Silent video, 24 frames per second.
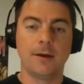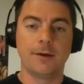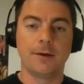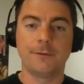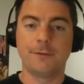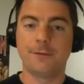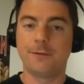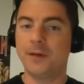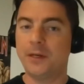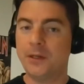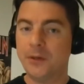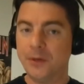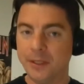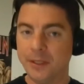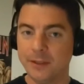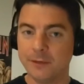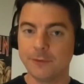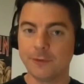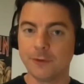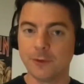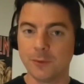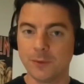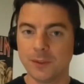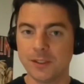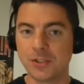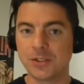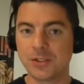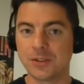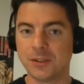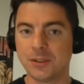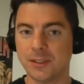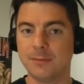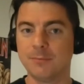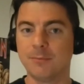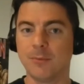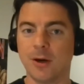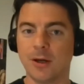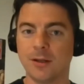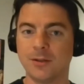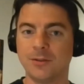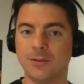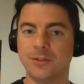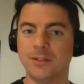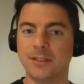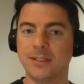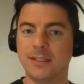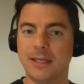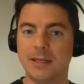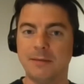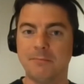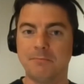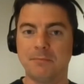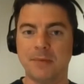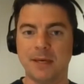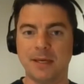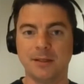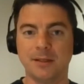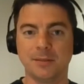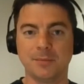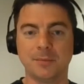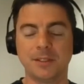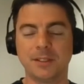very influential in modern day metal,